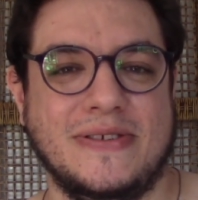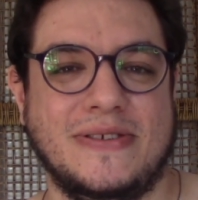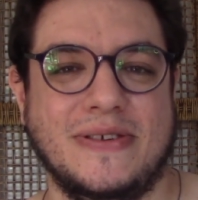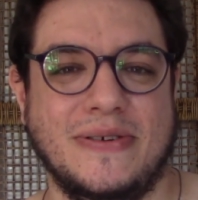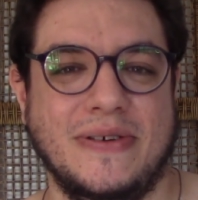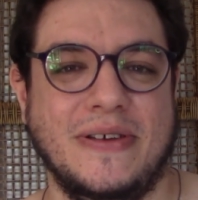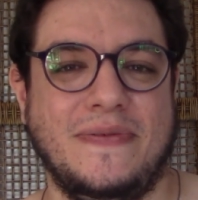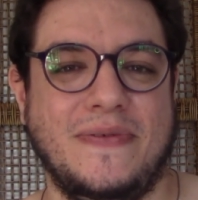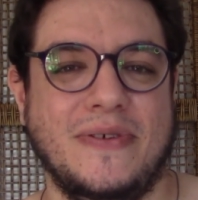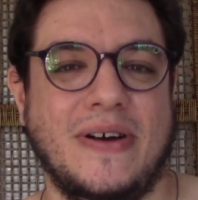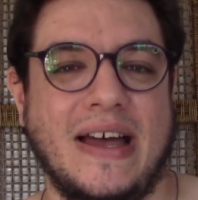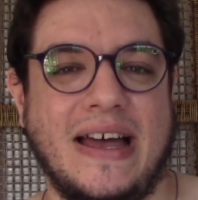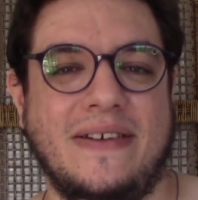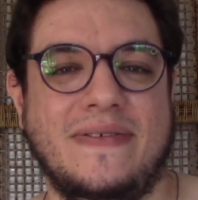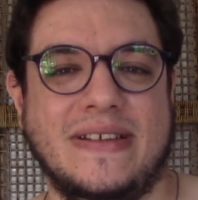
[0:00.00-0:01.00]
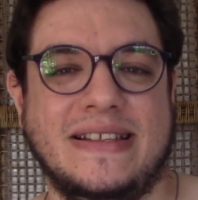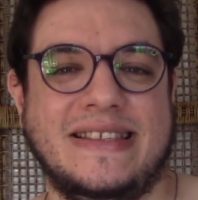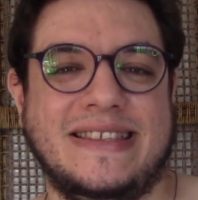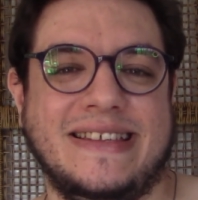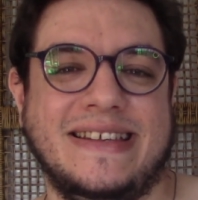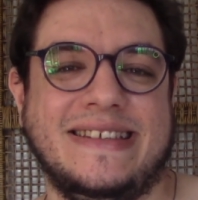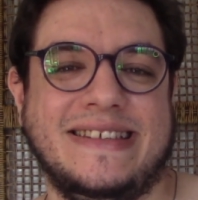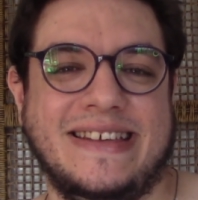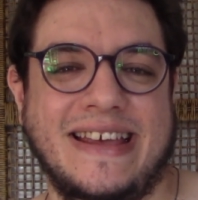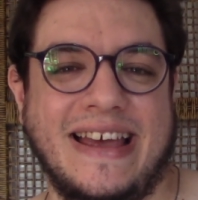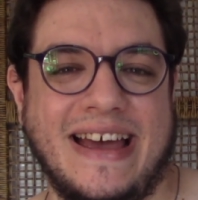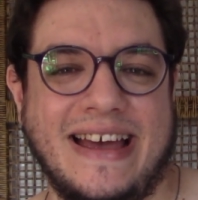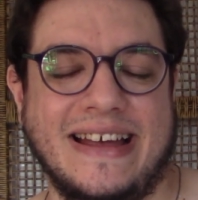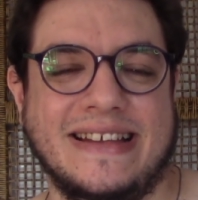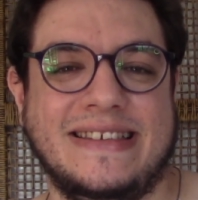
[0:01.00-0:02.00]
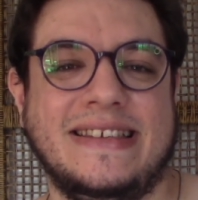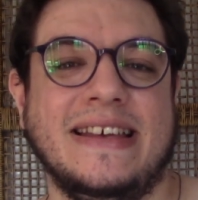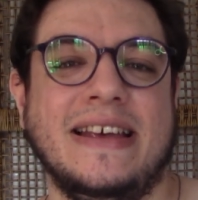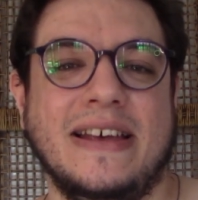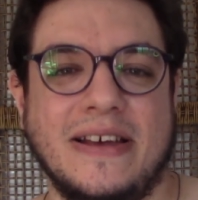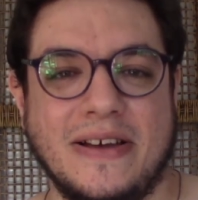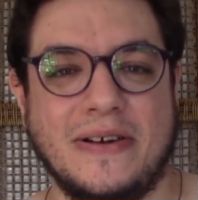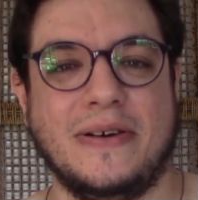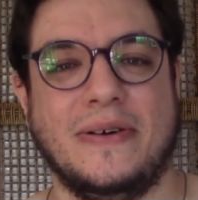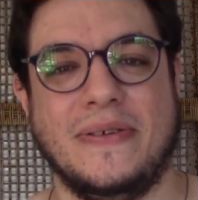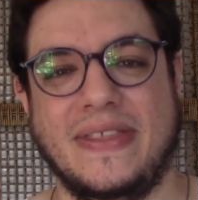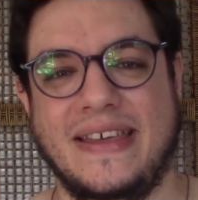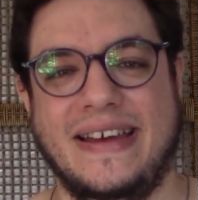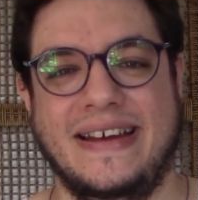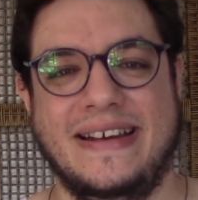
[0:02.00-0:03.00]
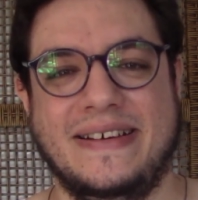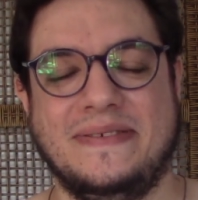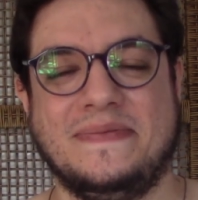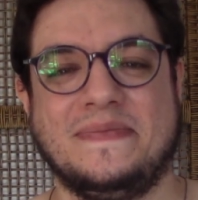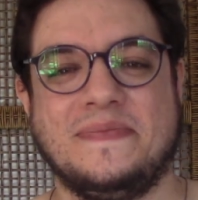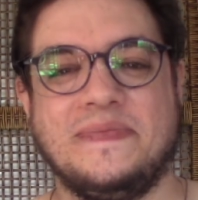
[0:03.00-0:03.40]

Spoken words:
so if you haven't seen it yet, go there.